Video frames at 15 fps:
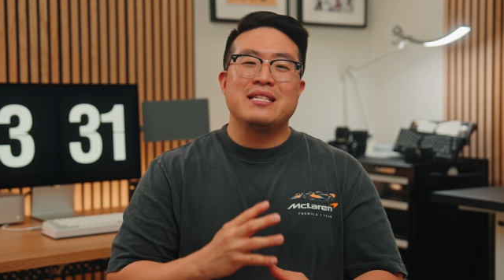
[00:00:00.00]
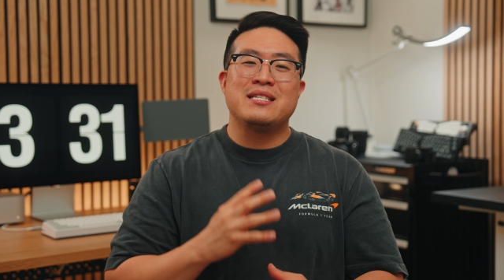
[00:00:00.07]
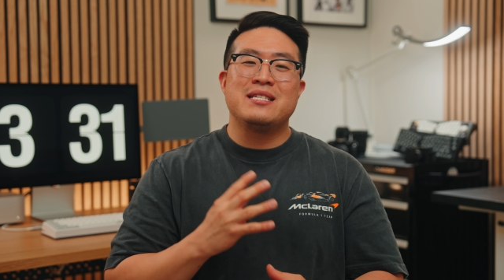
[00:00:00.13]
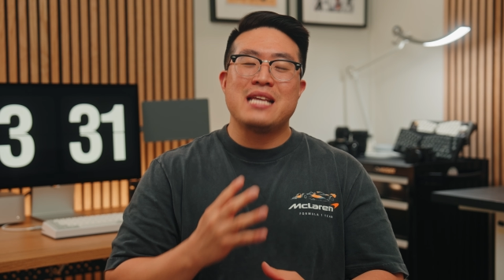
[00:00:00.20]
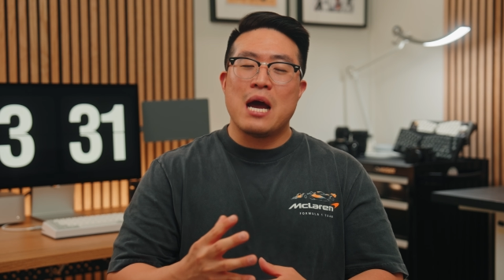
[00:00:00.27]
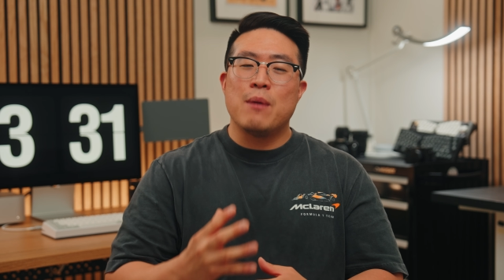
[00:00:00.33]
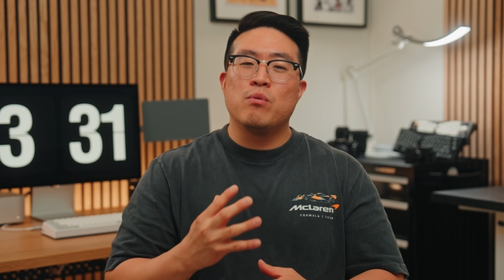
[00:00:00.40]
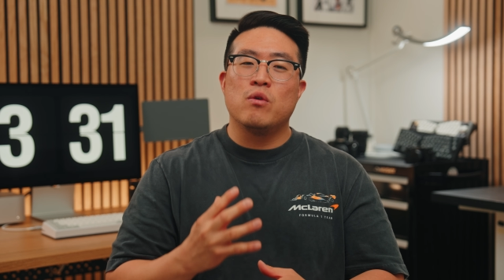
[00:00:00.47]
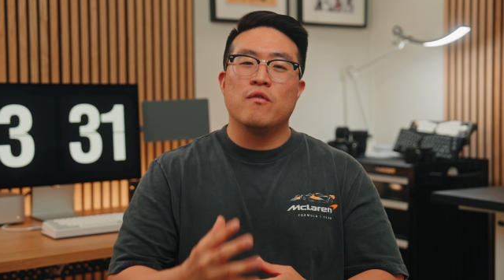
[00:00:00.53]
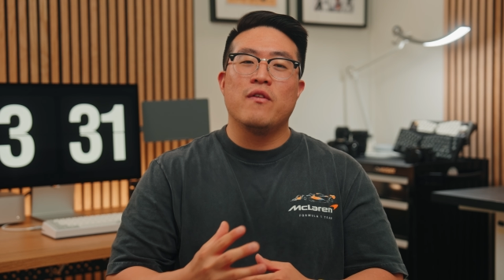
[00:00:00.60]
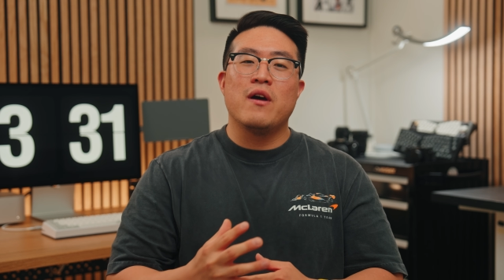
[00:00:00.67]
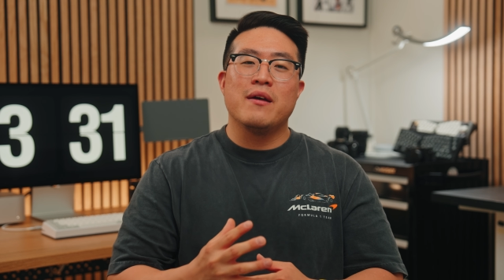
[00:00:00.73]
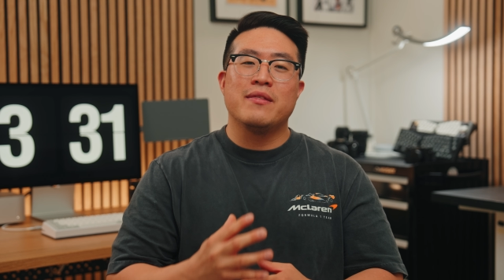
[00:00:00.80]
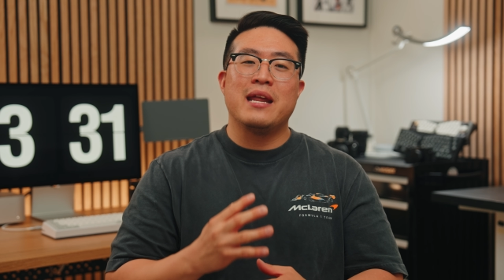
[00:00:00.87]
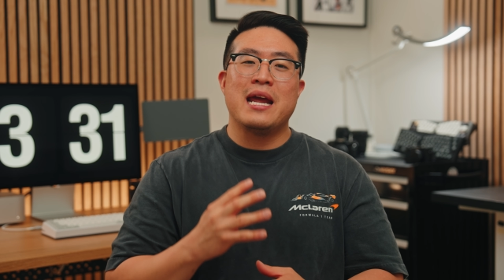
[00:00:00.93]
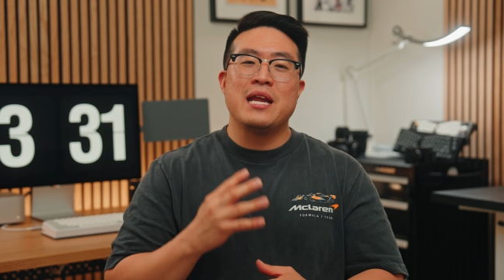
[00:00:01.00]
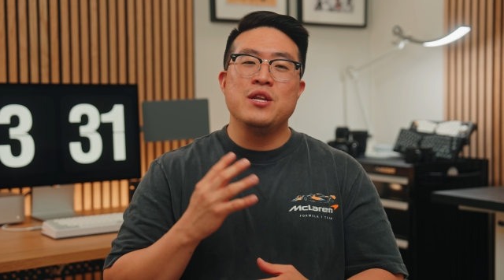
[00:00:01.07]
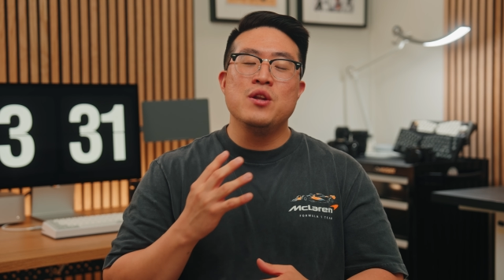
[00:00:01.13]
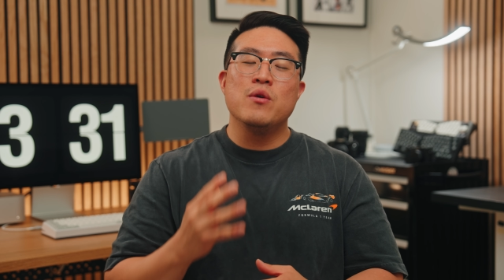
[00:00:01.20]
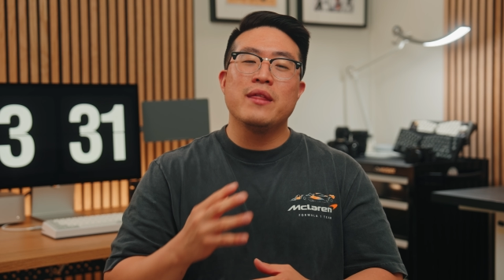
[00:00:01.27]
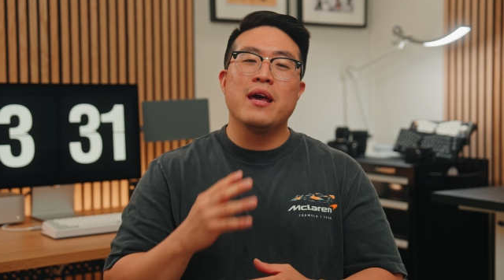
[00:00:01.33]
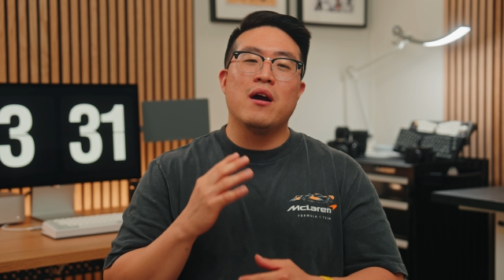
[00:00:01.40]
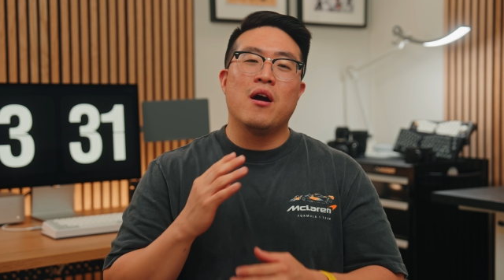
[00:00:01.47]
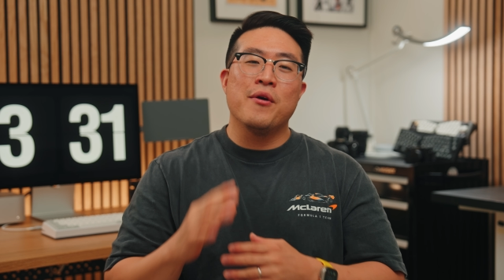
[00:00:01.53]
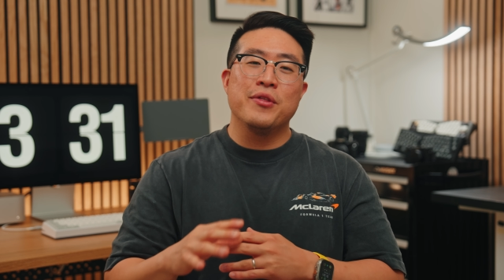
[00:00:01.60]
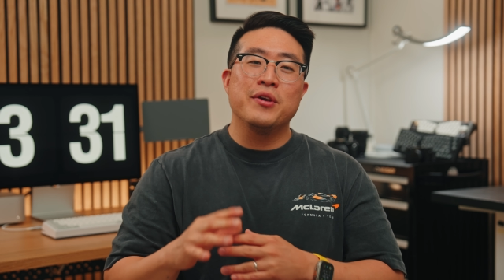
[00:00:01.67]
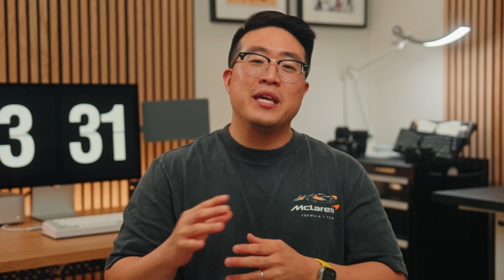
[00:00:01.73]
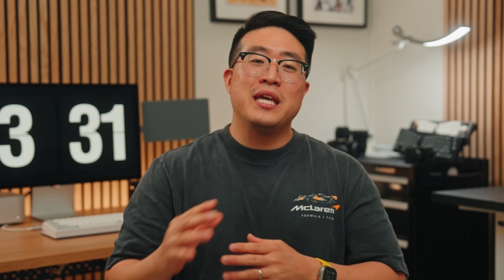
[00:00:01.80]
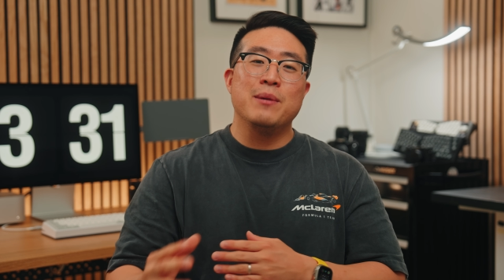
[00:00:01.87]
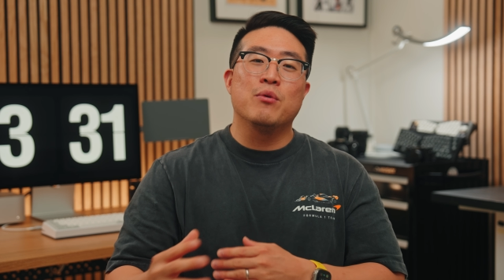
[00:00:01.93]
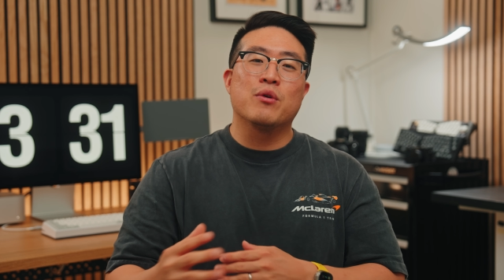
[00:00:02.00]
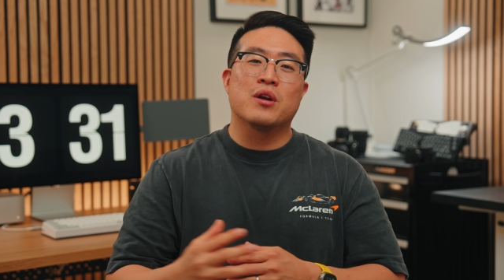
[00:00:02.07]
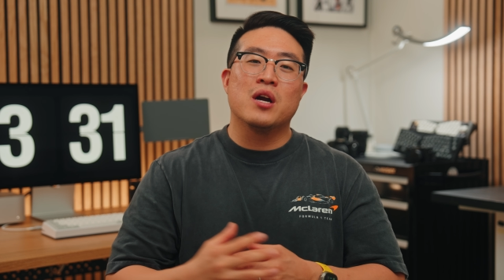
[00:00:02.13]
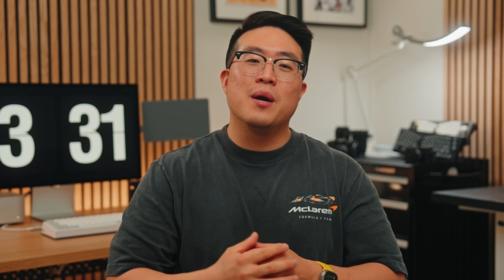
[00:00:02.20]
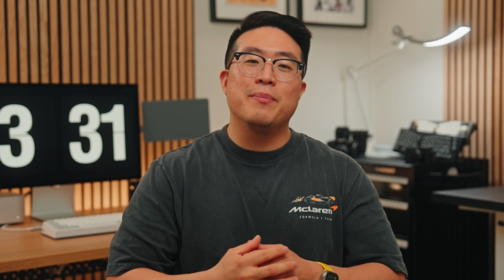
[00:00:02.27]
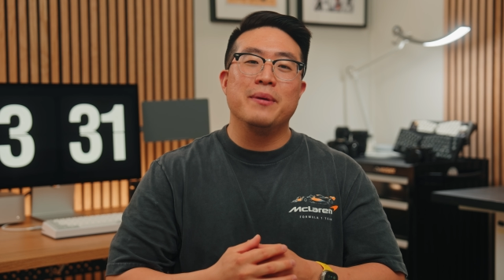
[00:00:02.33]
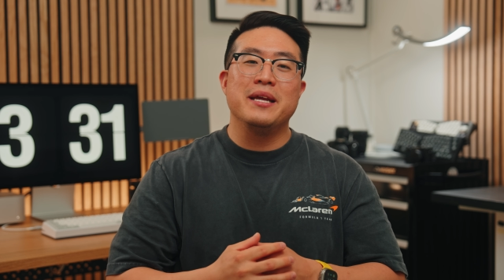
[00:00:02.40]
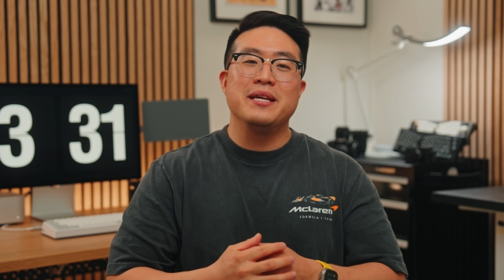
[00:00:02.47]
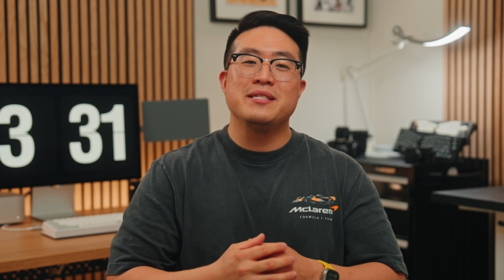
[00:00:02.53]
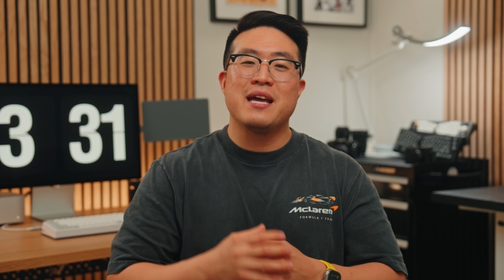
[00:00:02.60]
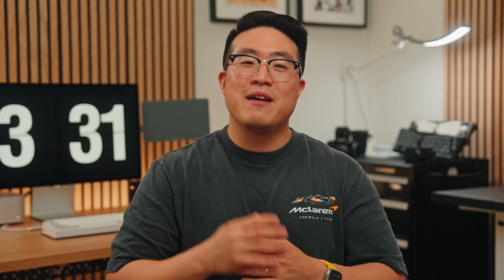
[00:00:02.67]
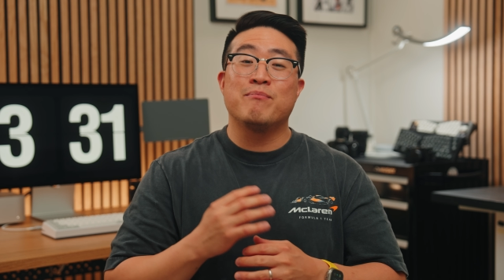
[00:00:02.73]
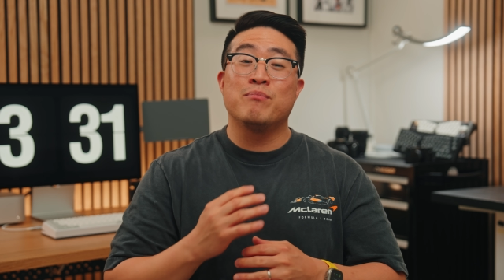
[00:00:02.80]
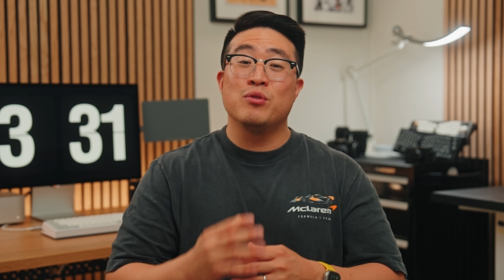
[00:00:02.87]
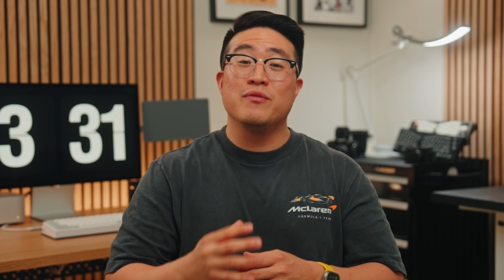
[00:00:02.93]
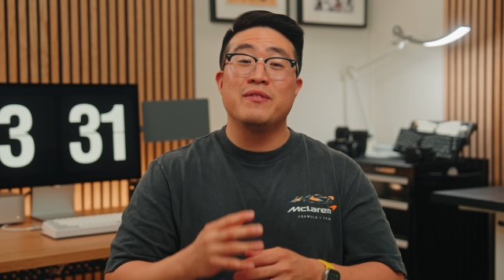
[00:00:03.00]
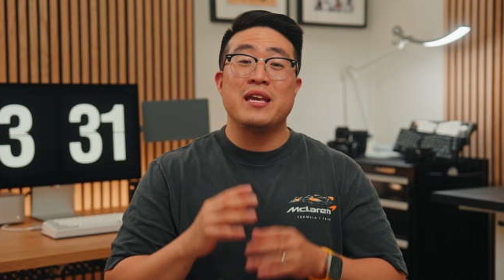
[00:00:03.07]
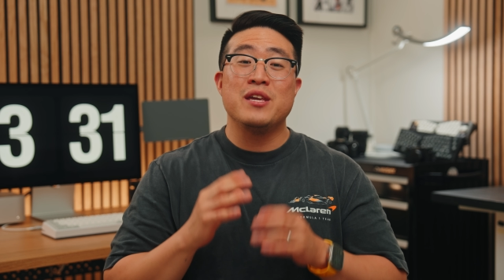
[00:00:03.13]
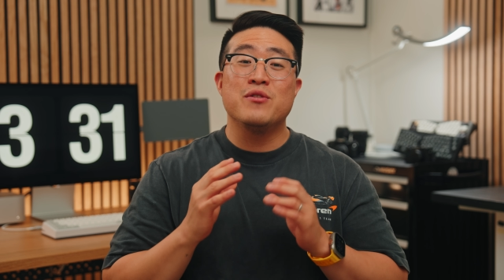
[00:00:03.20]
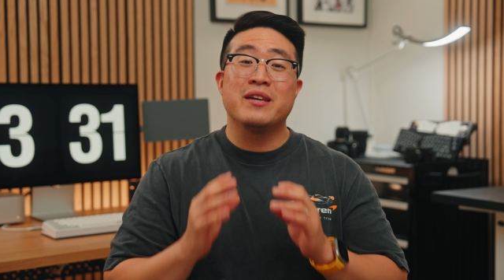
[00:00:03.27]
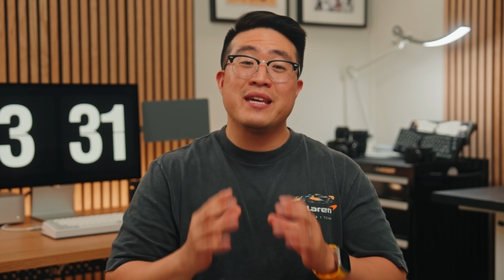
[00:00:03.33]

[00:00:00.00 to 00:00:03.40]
sound profile that I know that other keyboard companies have proved that you